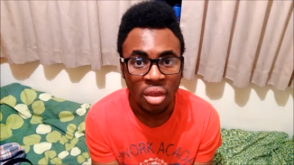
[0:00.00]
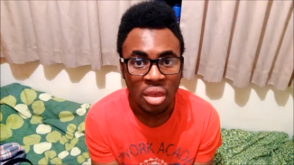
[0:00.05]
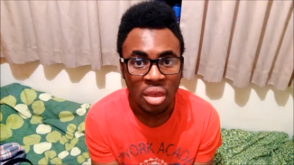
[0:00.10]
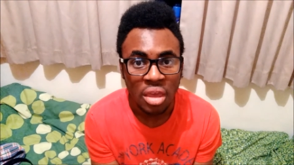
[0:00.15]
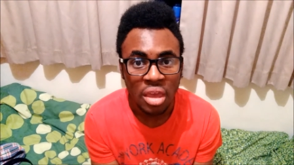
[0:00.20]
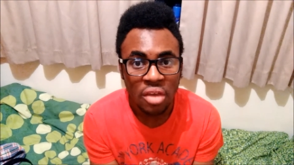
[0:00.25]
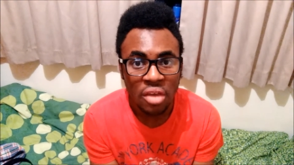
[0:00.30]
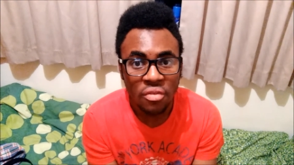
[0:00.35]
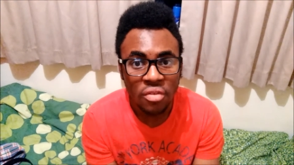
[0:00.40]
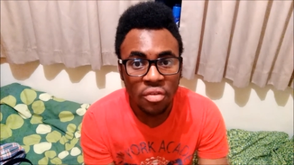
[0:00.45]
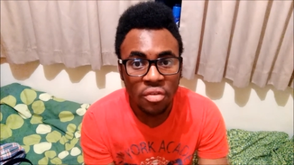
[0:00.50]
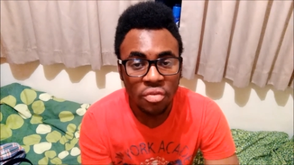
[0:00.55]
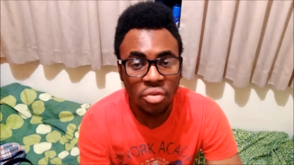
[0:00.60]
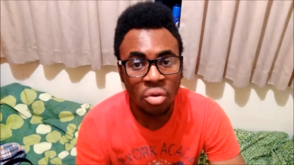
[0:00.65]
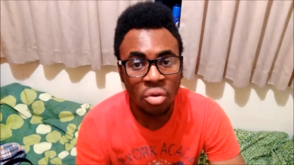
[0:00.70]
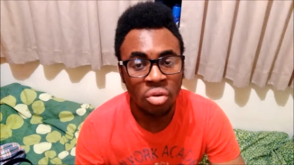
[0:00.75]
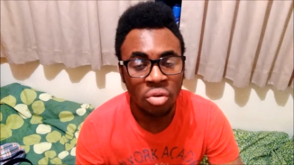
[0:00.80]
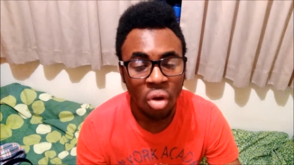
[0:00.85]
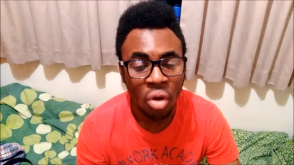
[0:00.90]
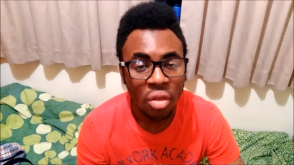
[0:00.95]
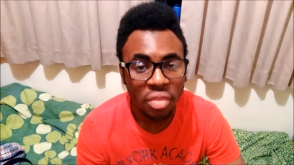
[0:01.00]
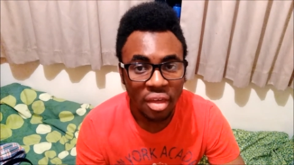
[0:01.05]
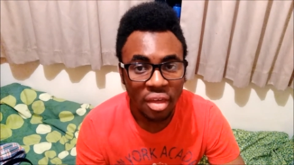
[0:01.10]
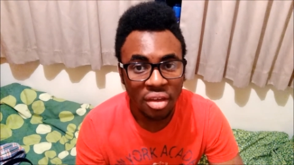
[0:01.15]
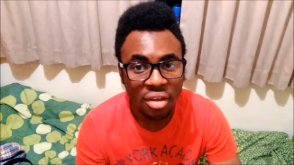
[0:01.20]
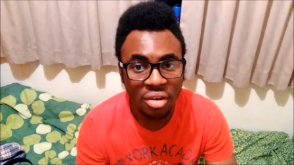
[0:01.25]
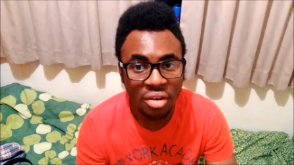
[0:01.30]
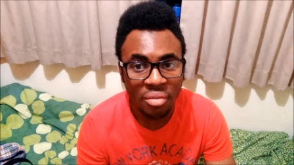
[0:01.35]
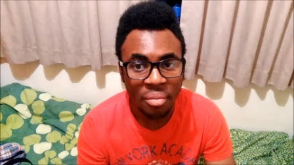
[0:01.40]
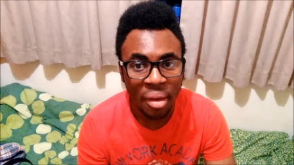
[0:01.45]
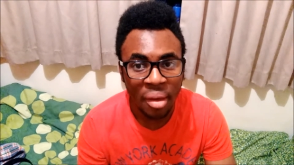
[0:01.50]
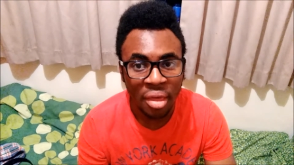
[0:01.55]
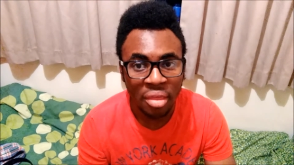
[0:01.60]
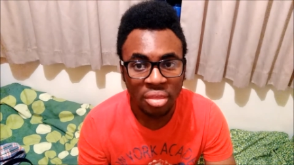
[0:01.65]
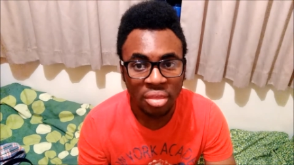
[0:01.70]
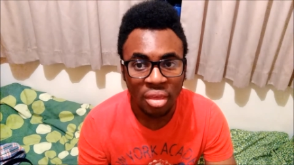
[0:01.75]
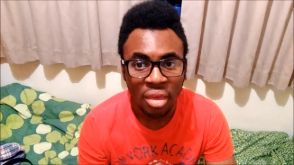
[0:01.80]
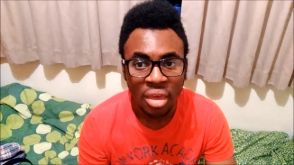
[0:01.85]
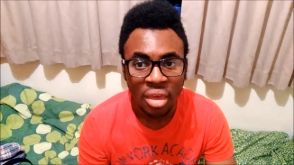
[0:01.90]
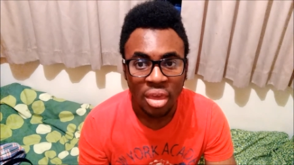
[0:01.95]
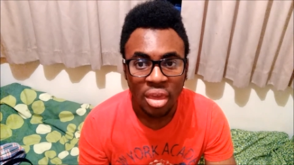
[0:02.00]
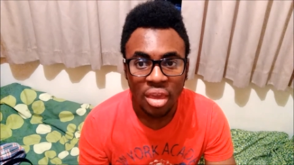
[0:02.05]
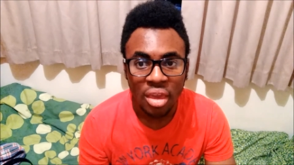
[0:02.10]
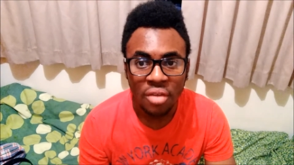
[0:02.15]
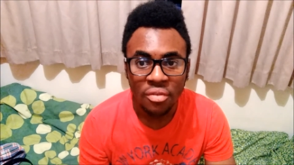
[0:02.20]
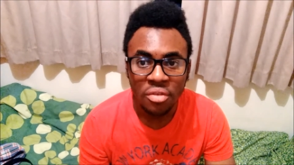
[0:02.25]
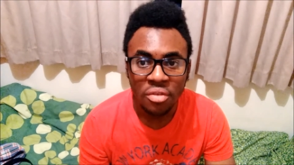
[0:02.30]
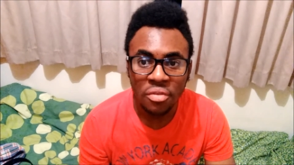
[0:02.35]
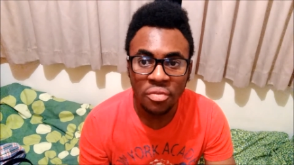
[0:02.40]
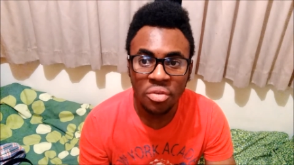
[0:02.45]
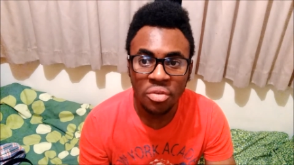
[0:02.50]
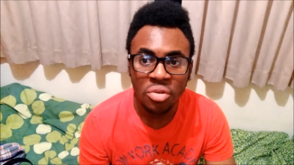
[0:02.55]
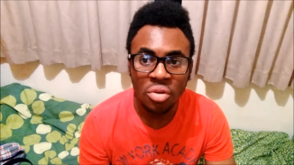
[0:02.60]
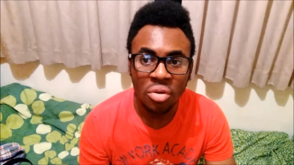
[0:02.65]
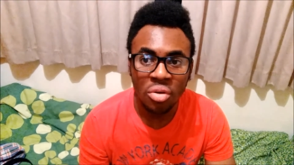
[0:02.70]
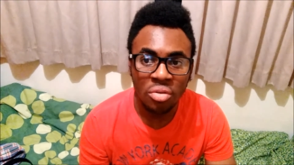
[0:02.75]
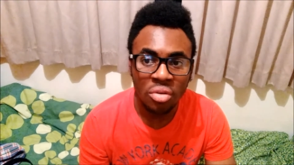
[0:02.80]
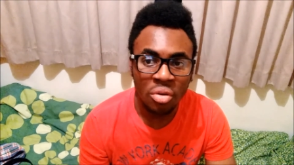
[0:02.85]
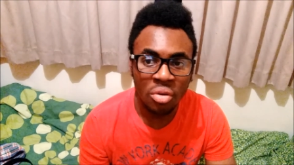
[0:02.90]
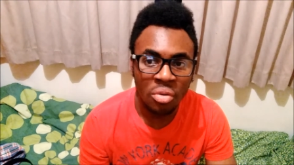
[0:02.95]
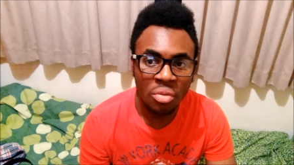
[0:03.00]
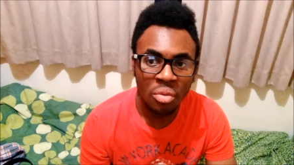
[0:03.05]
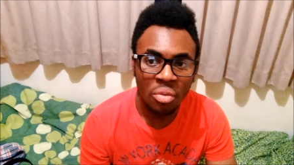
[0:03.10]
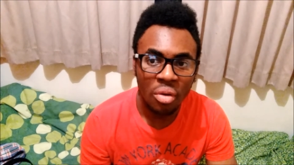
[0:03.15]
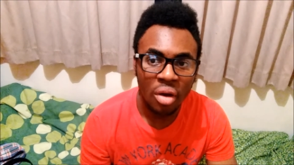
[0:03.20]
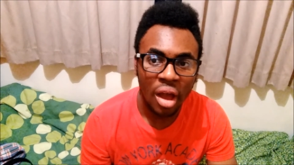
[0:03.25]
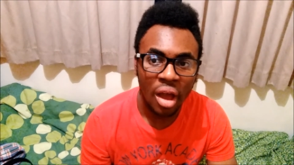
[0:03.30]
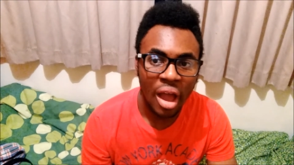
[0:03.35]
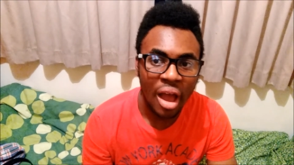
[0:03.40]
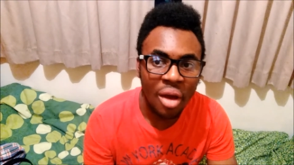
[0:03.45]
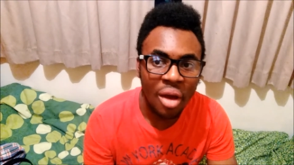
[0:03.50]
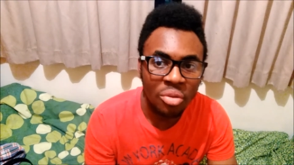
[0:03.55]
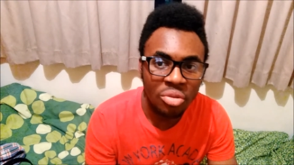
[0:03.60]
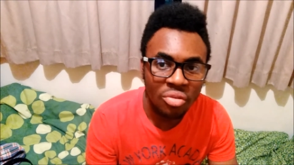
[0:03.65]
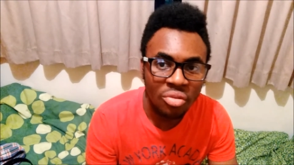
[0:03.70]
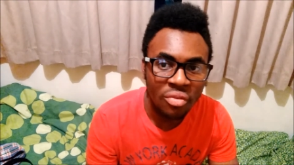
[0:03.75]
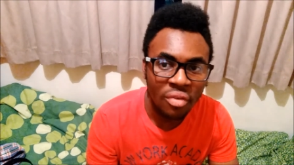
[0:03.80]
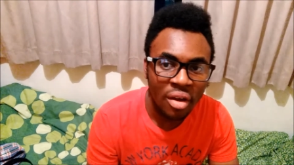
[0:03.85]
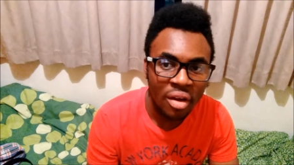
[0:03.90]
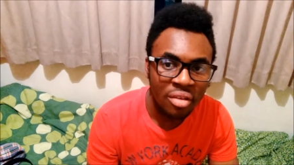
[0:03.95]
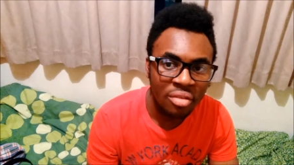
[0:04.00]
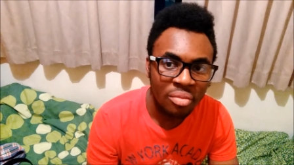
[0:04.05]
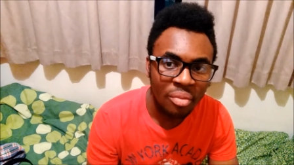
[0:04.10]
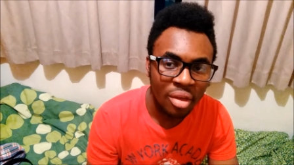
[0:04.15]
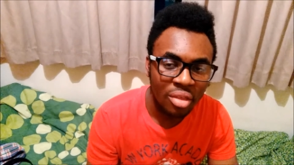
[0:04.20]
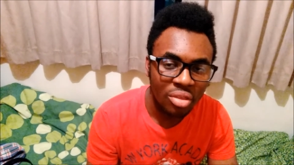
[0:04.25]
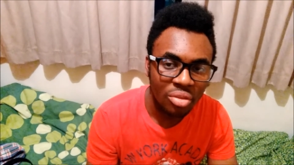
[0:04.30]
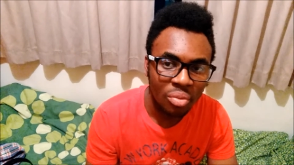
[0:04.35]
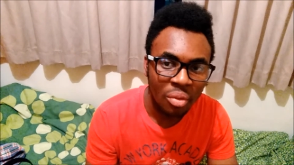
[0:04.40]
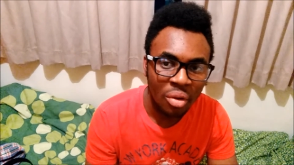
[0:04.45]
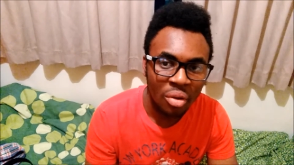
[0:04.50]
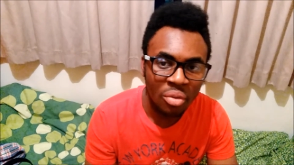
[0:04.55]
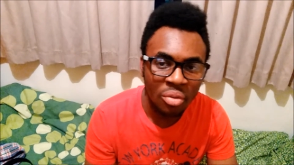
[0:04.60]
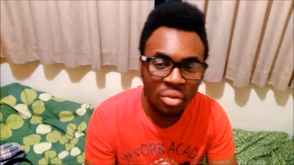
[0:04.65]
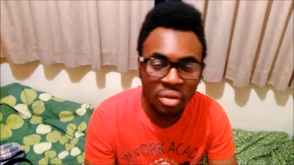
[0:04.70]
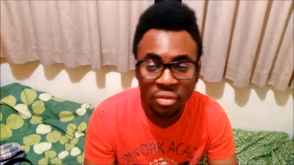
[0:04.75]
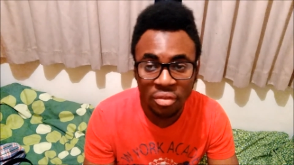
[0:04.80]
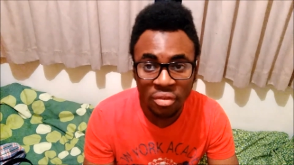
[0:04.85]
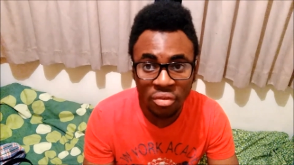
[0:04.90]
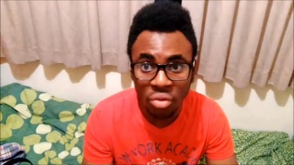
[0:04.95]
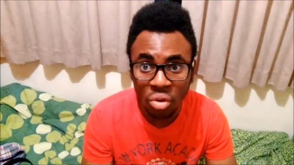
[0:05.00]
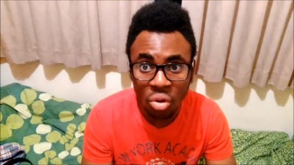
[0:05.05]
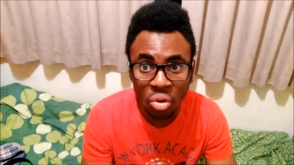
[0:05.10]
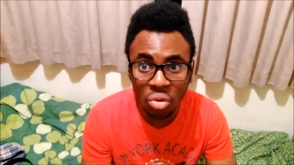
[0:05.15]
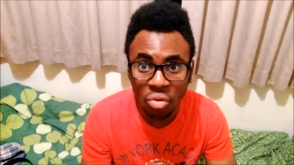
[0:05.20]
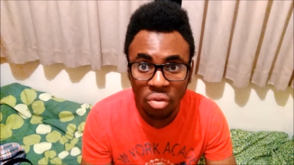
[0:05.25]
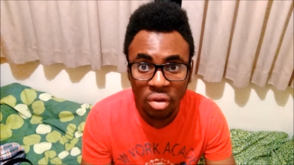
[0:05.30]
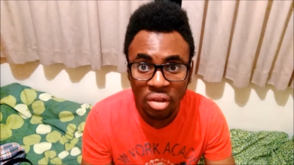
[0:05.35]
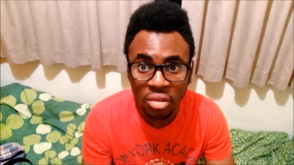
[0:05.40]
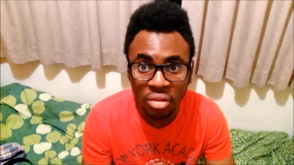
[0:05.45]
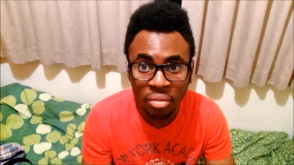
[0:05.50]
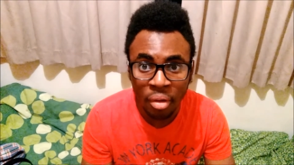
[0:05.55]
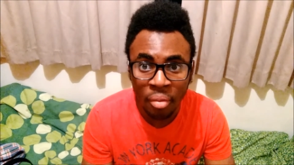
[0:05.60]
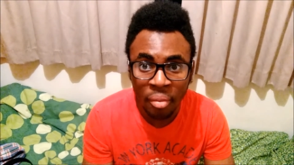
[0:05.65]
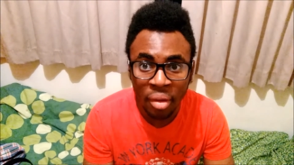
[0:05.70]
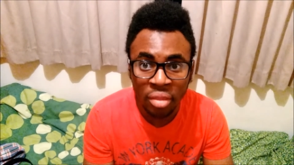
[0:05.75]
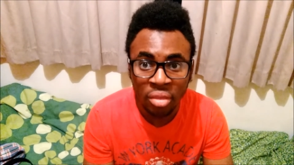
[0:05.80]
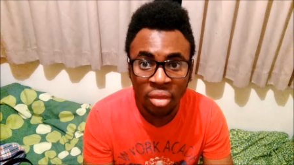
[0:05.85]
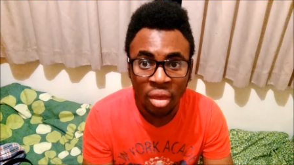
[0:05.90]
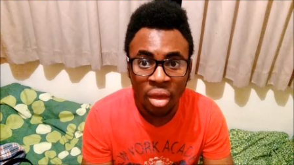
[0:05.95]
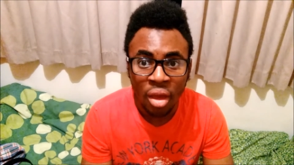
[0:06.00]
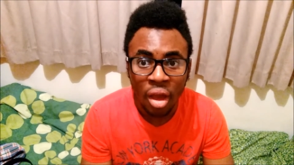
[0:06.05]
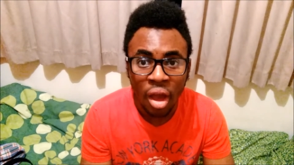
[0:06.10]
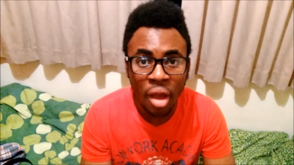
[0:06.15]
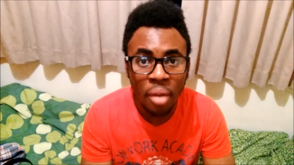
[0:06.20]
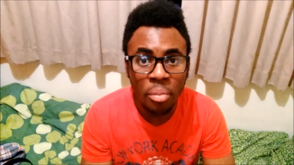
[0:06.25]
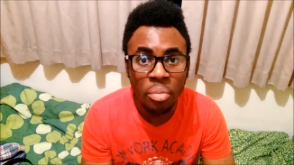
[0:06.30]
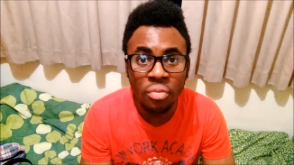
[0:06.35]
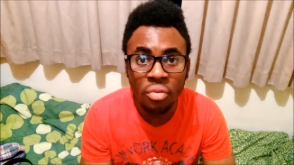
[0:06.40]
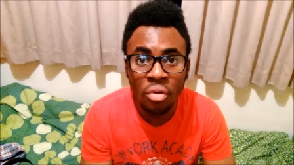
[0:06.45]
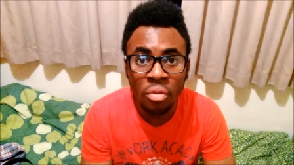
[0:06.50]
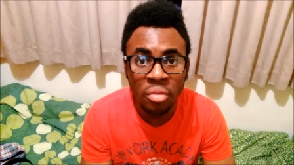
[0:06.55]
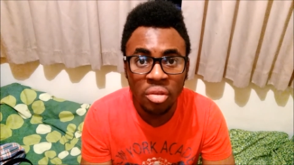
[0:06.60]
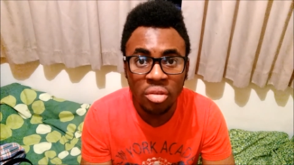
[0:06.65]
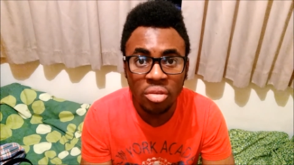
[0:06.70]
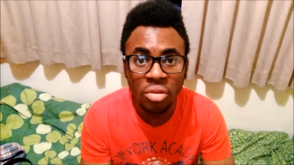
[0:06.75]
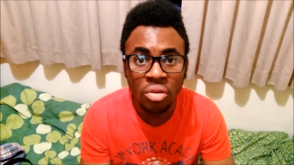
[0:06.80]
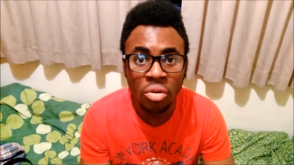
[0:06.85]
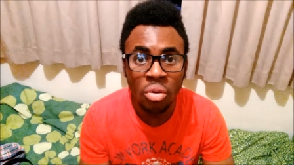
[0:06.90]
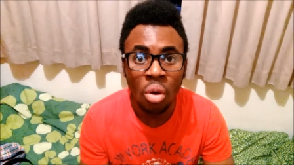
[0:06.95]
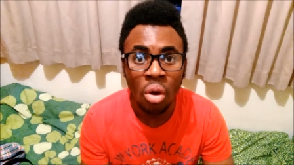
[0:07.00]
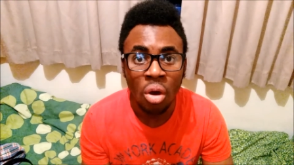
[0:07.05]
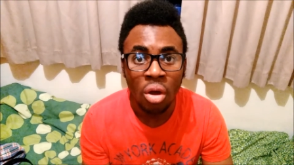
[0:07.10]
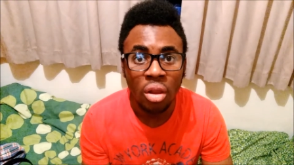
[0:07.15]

Even if you're not that good at maths, even if you don't know how to revise maths well, or even if you're going crazy about maths, I promise you,